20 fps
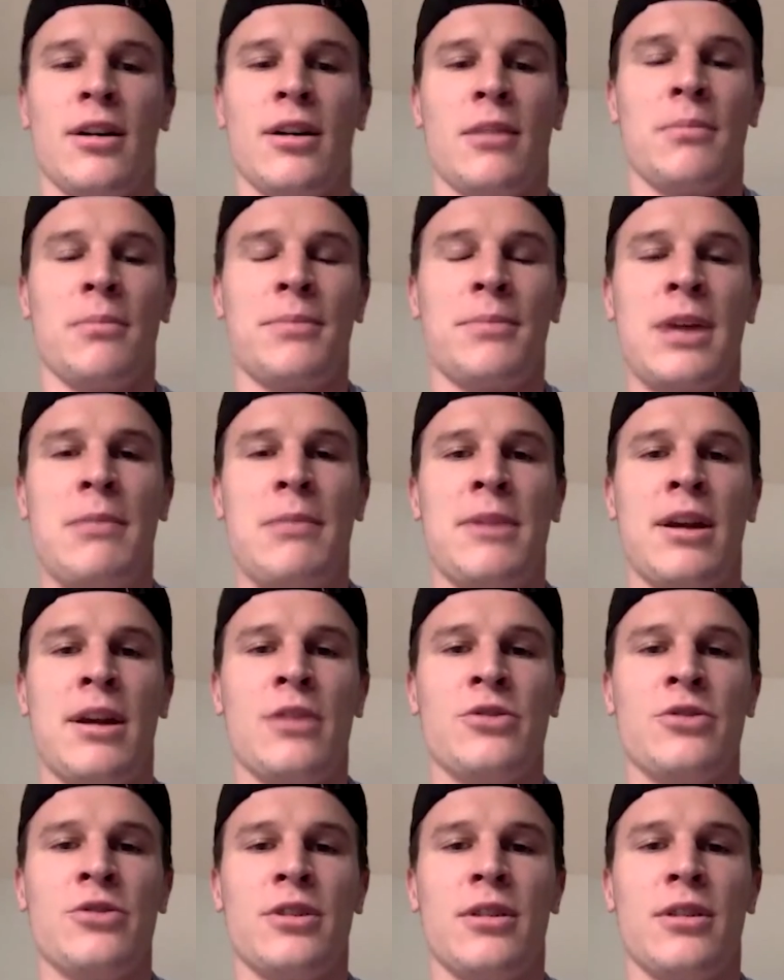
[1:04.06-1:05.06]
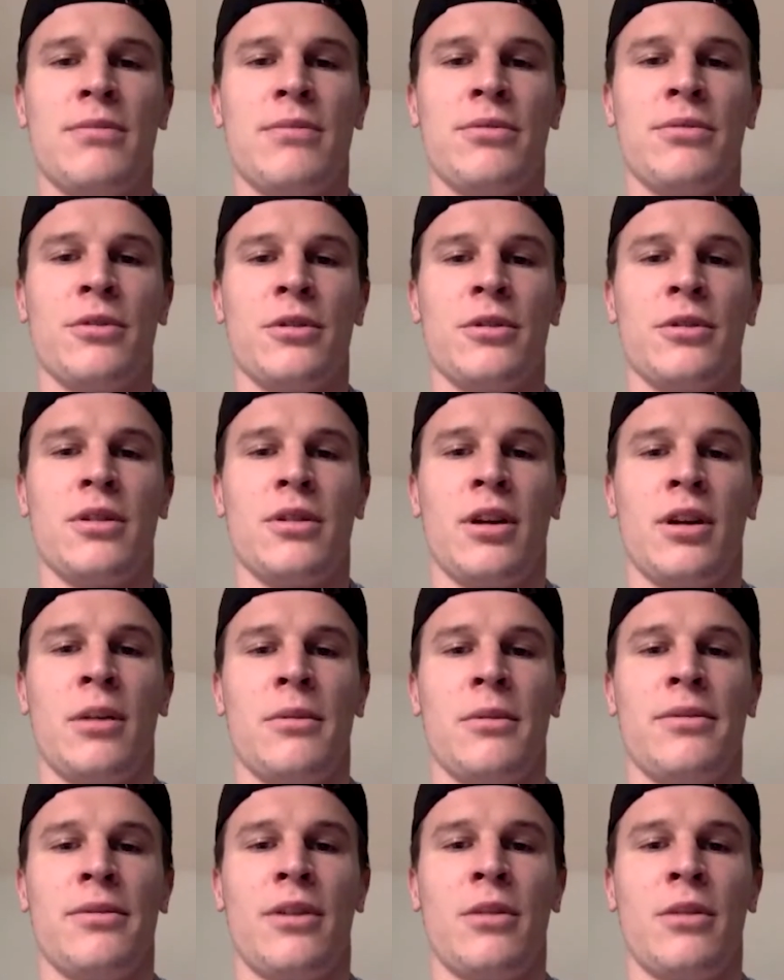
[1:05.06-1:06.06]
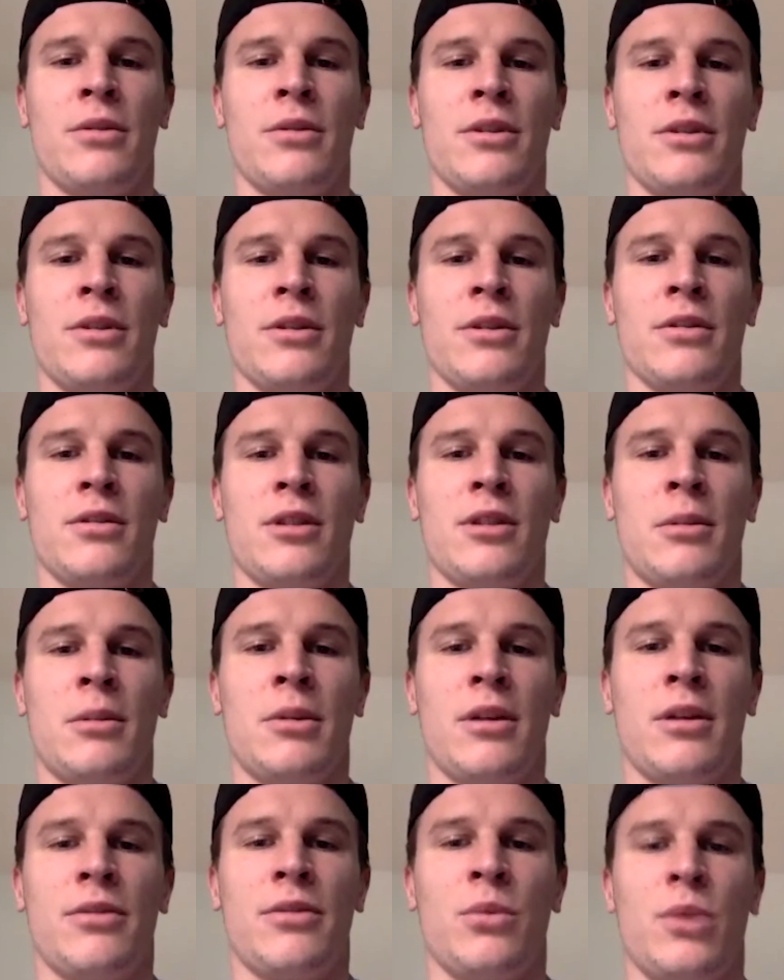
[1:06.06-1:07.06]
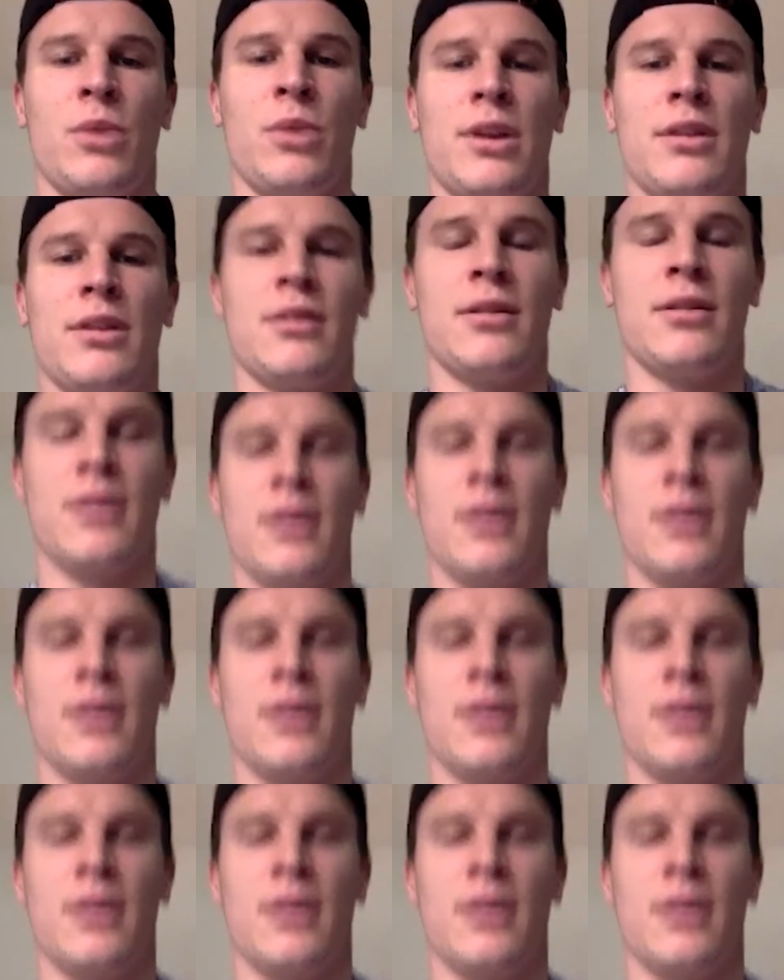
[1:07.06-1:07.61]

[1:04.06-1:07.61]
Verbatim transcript: keep the energy up for the following year, coming off a win.